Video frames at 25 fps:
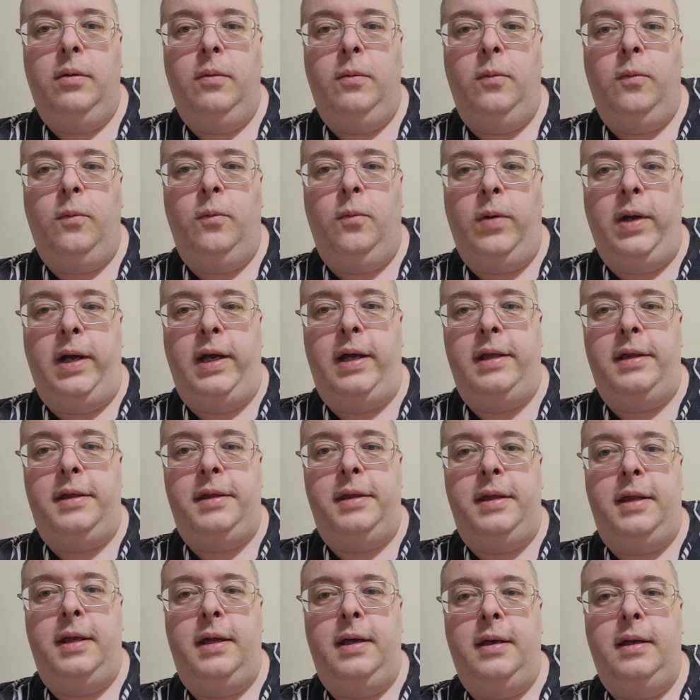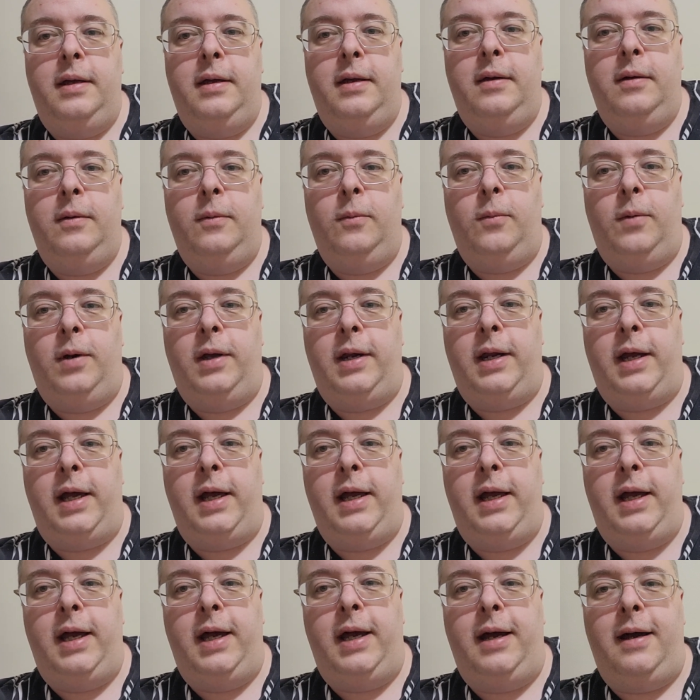with what I
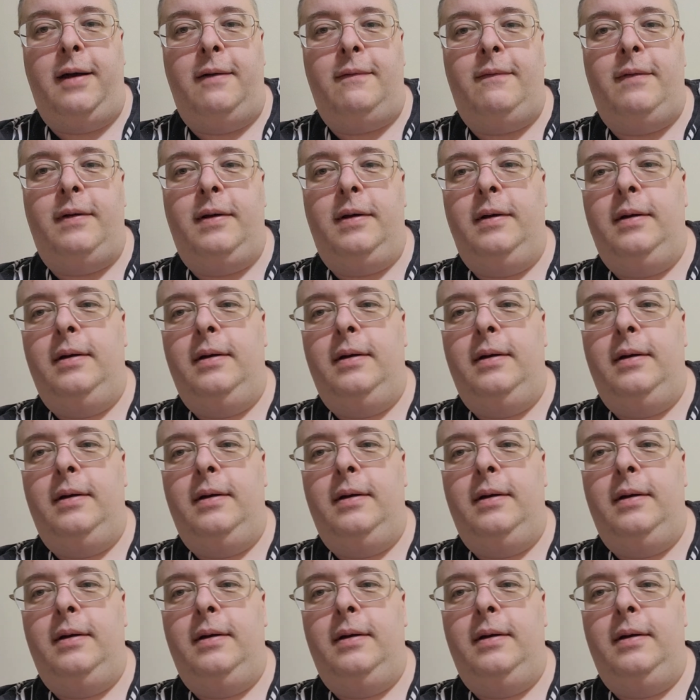have.